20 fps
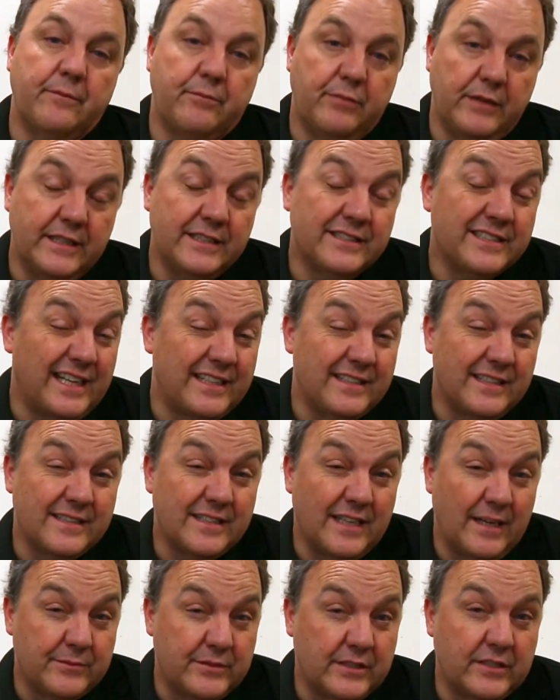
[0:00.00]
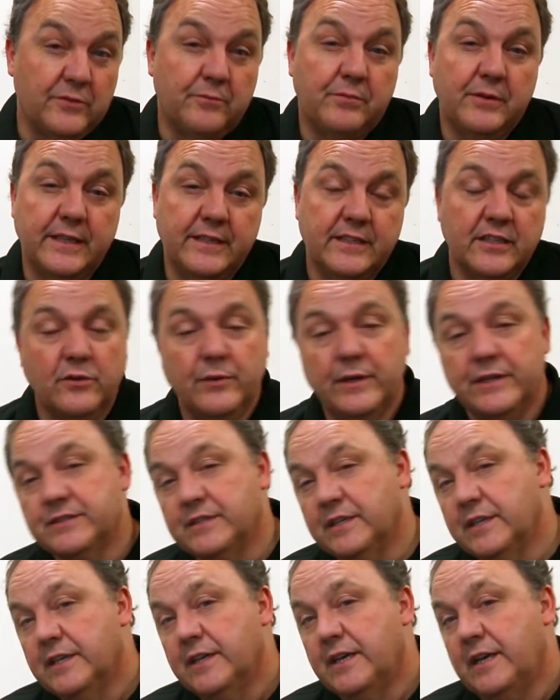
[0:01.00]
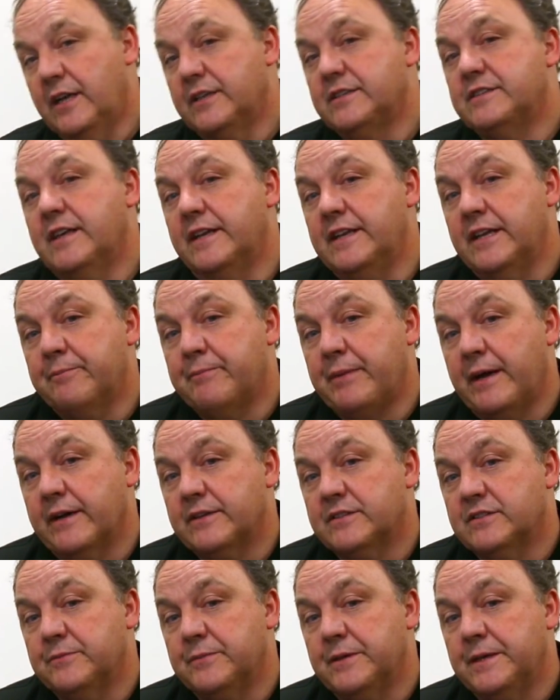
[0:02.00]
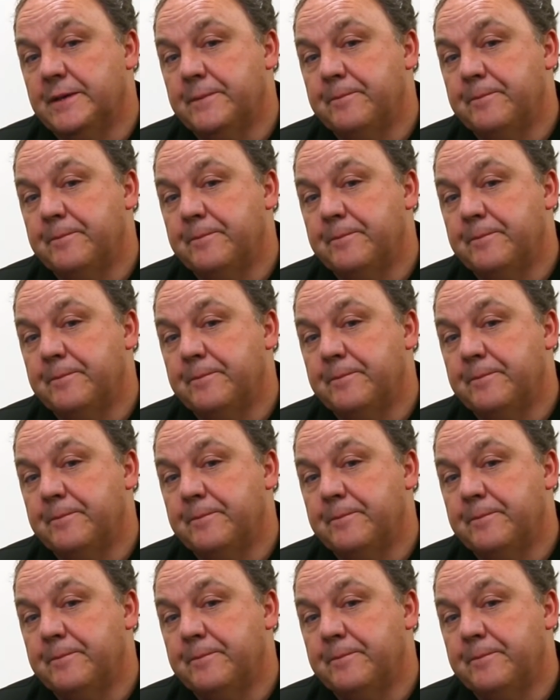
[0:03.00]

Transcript: Please take the time to complete the quiz and send it back to me.